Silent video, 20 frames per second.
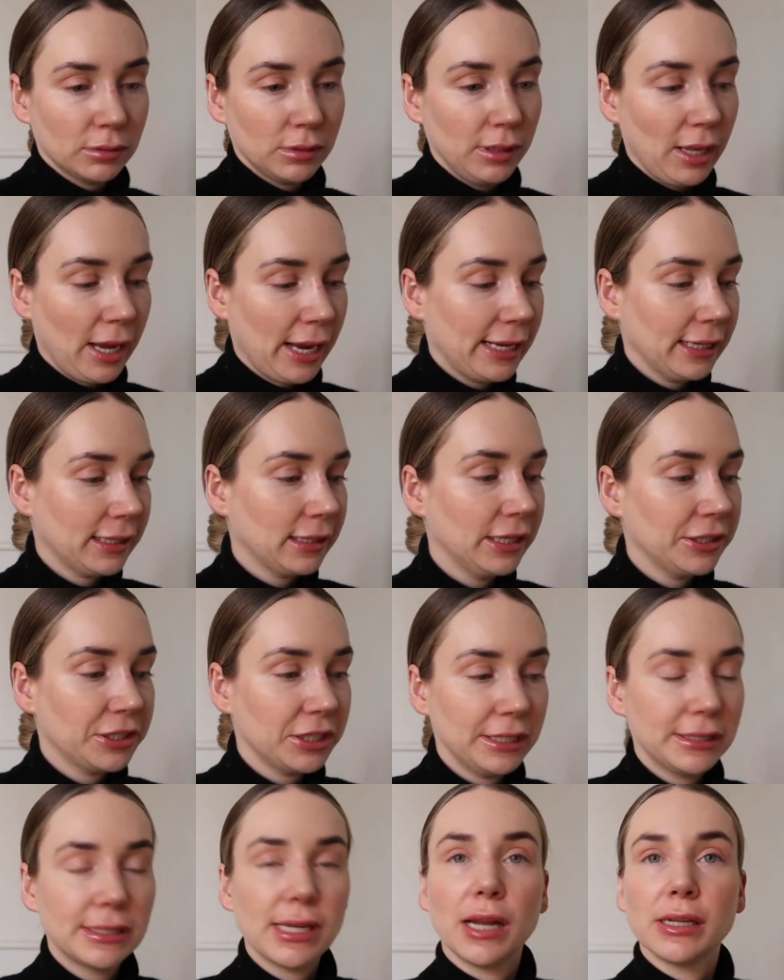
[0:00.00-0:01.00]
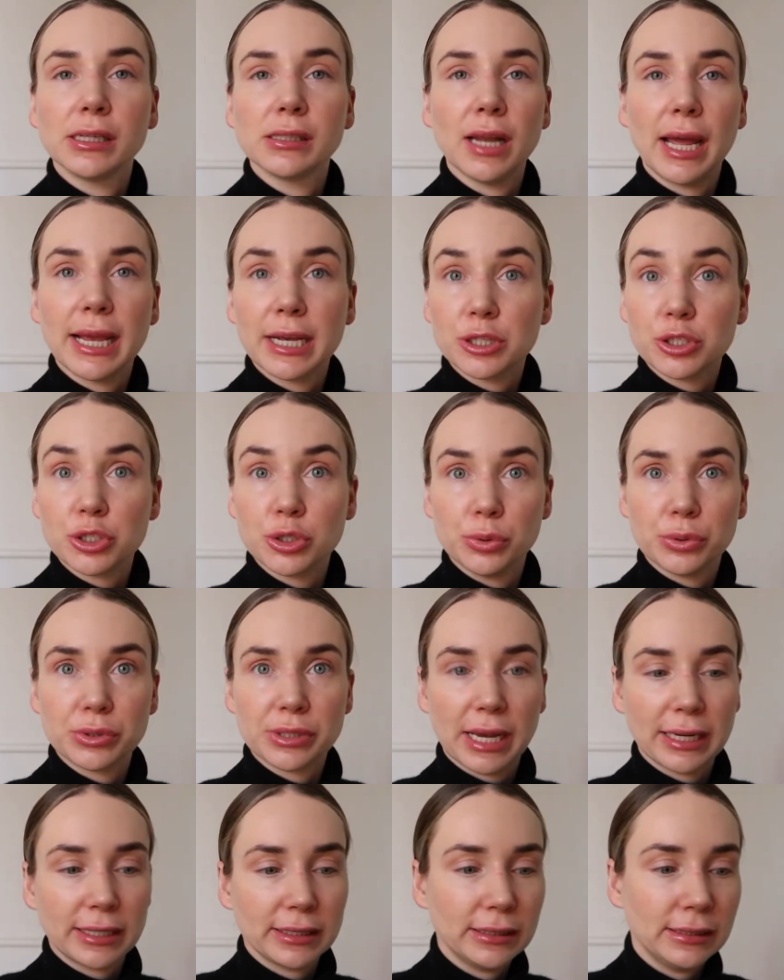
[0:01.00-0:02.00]
Like, literally done in like 2
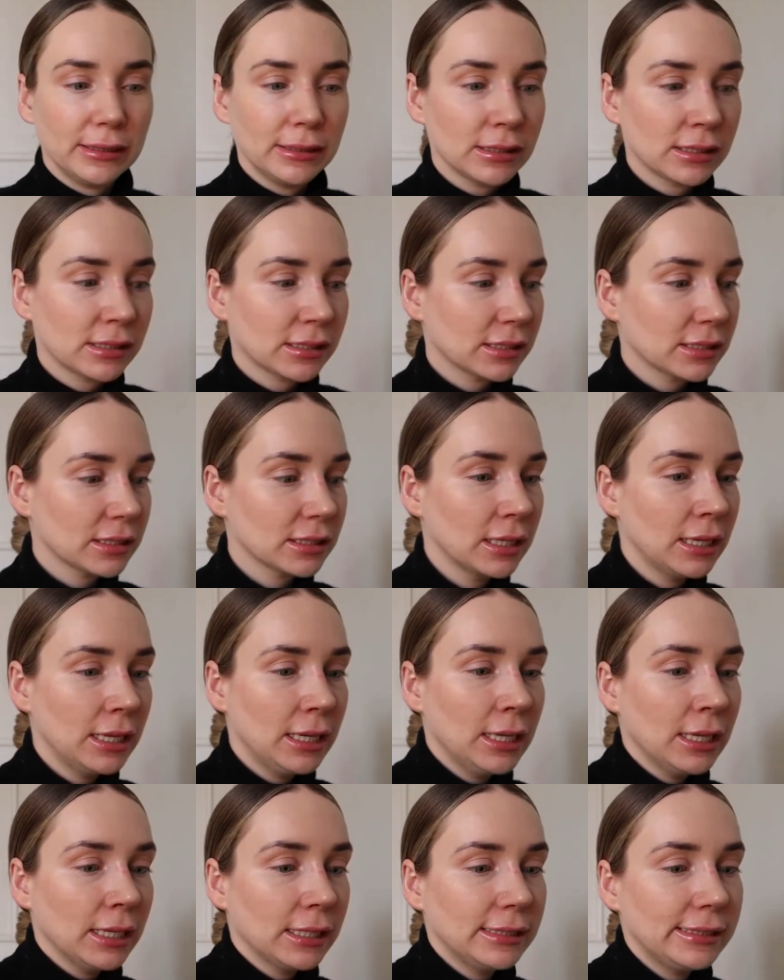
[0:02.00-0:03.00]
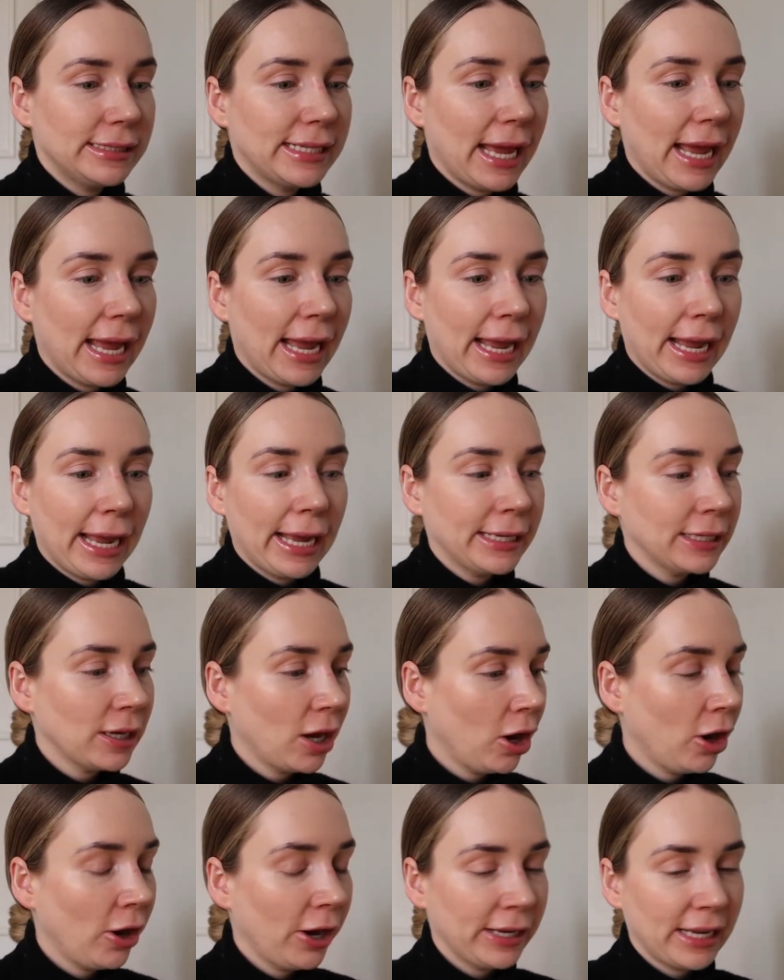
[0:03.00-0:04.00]
seconds. Then
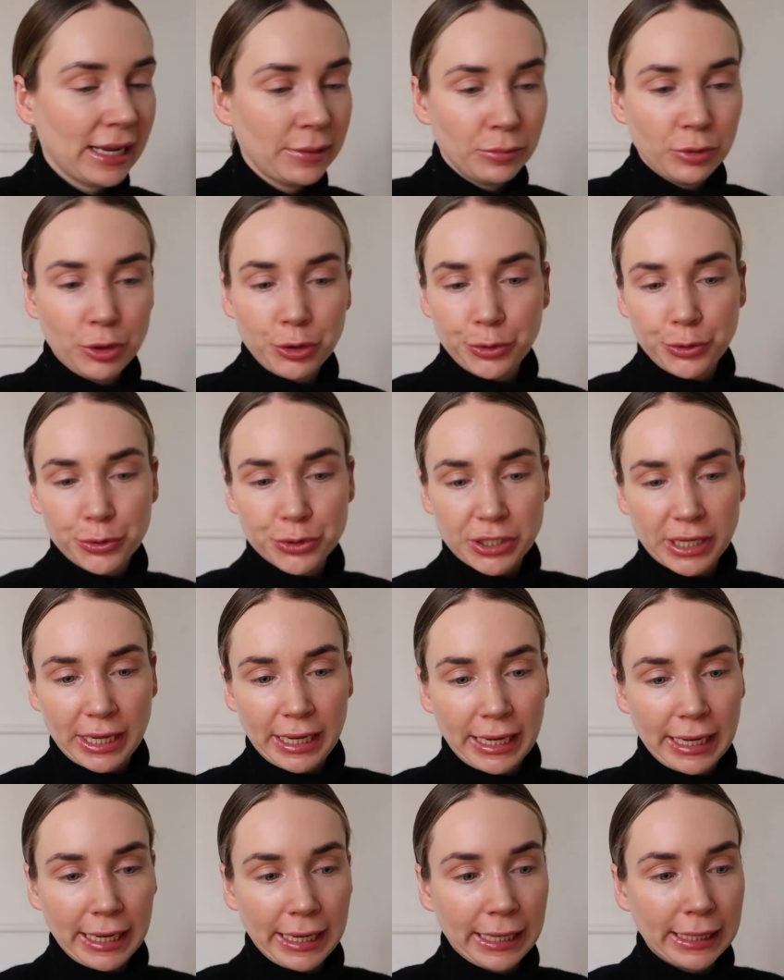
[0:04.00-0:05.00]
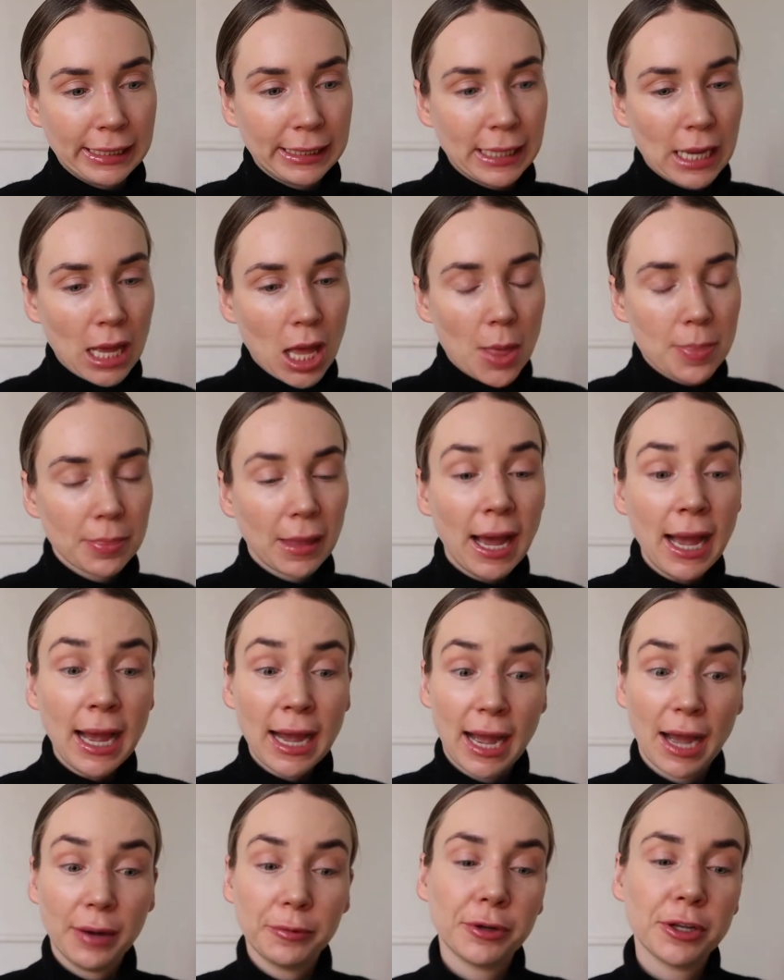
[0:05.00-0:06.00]
I am using...
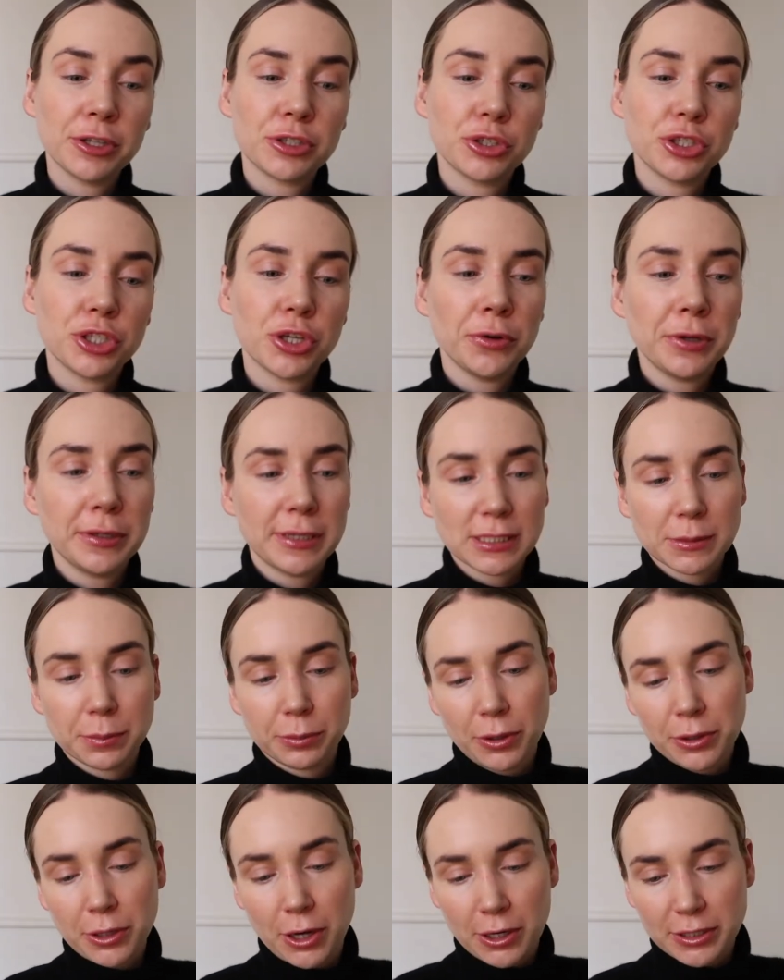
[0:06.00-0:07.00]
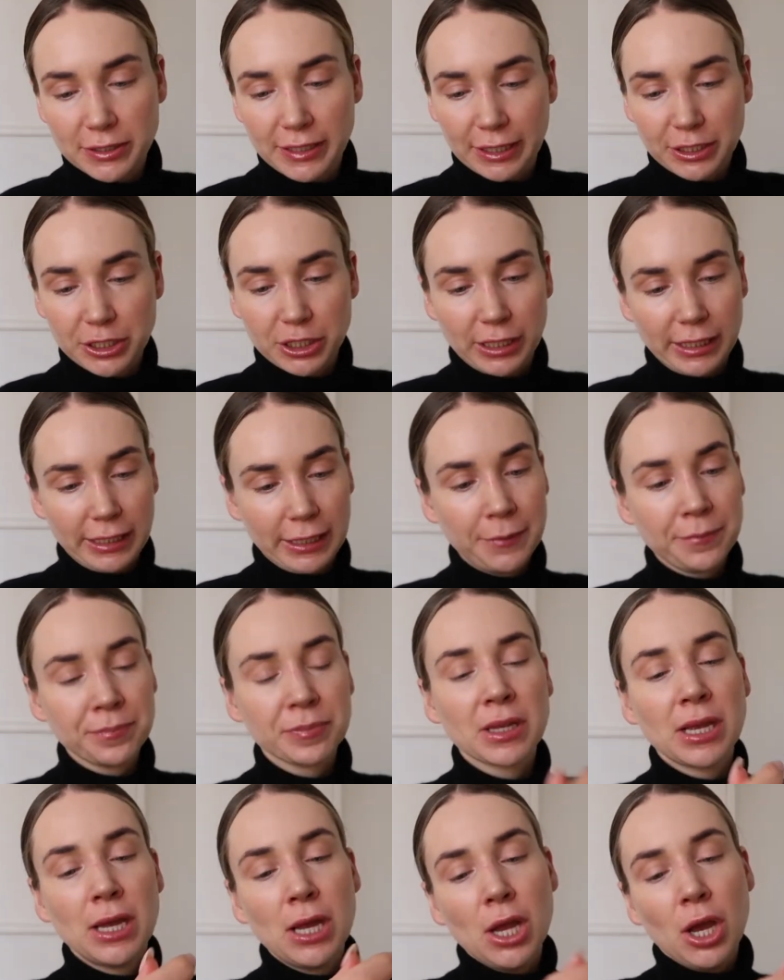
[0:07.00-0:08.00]
I wanted to show you this product, actually.
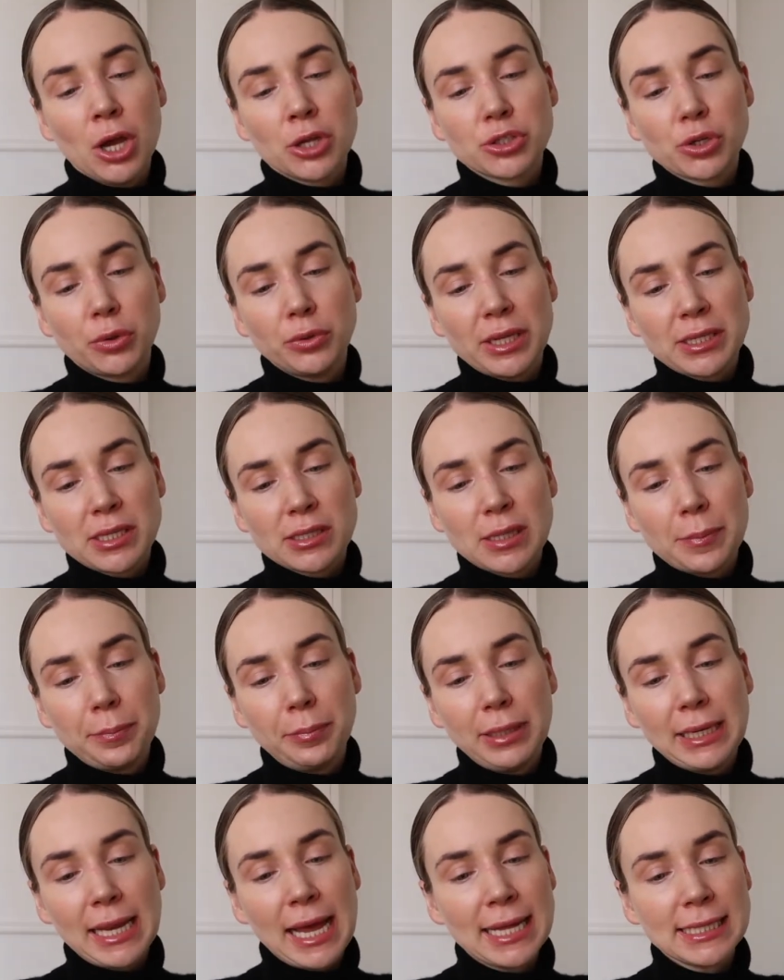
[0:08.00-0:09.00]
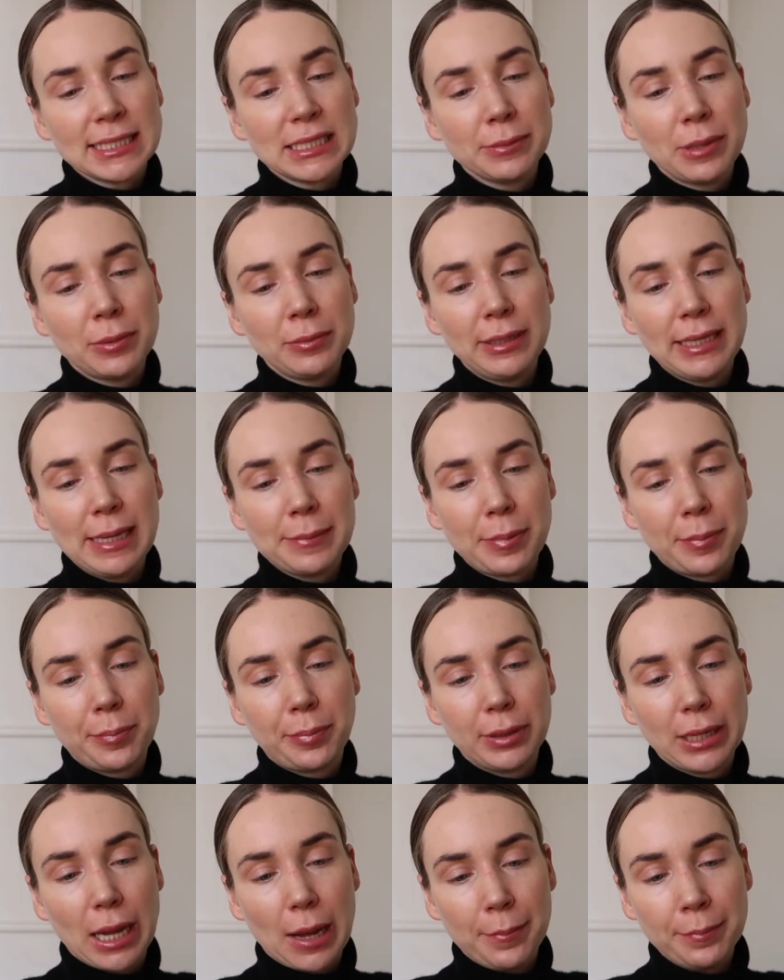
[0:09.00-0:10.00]
So this is the Platinum Lip
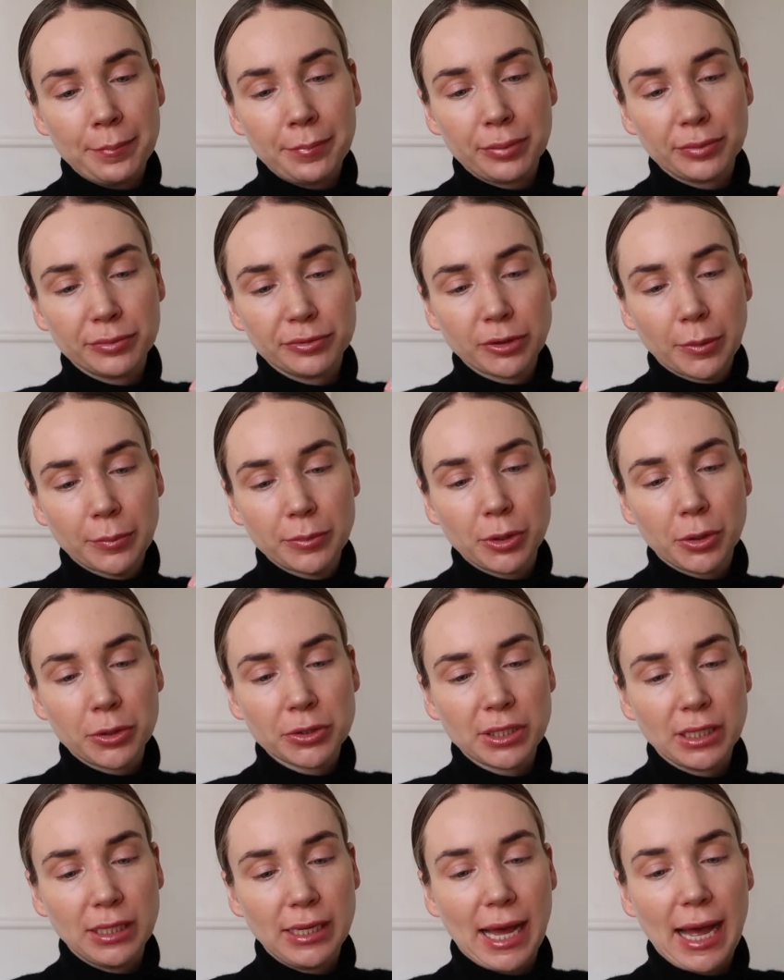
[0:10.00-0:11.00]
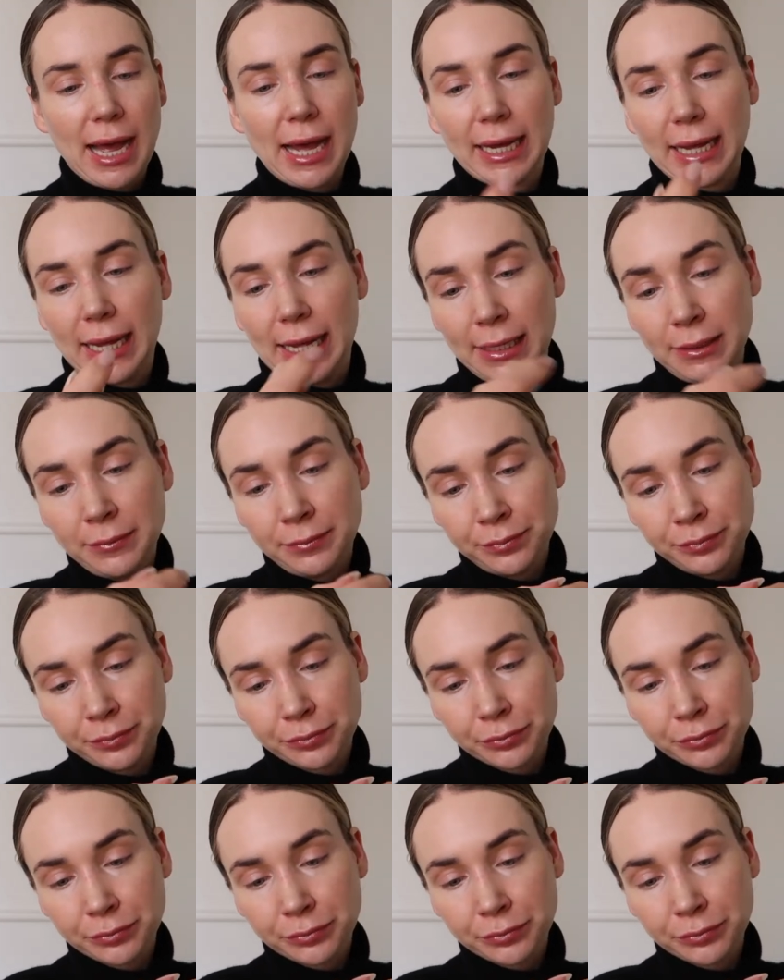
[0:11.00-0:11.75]
Plump from Dr. Lara.